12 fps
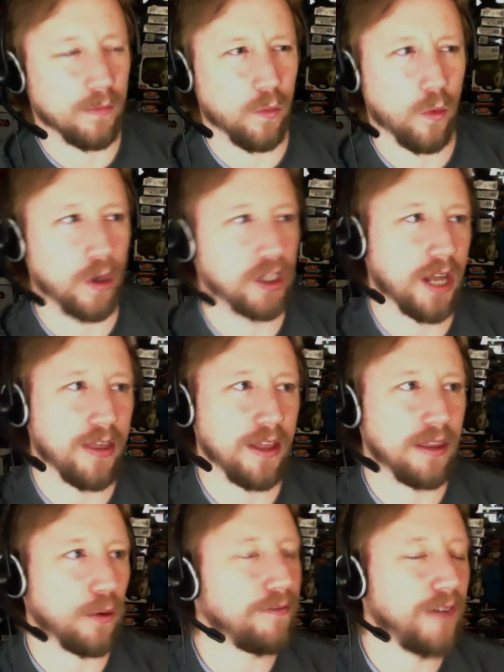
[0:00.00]
which I think
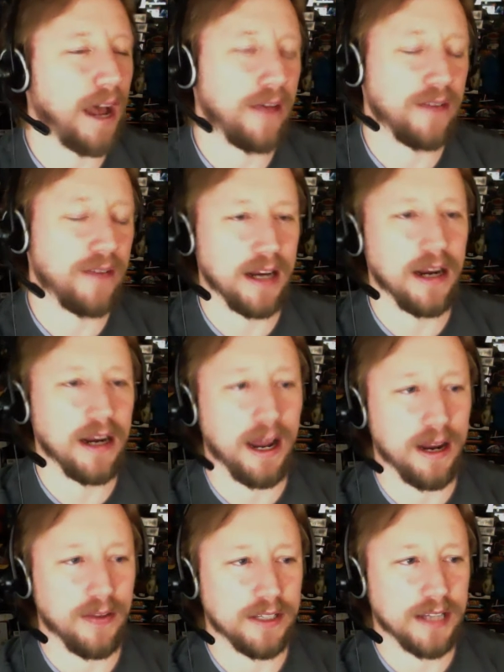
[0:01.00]
they were $5.99
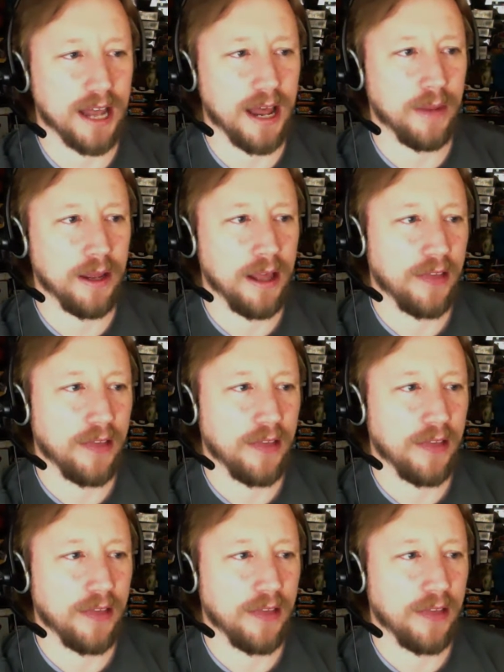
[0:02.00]
at the time.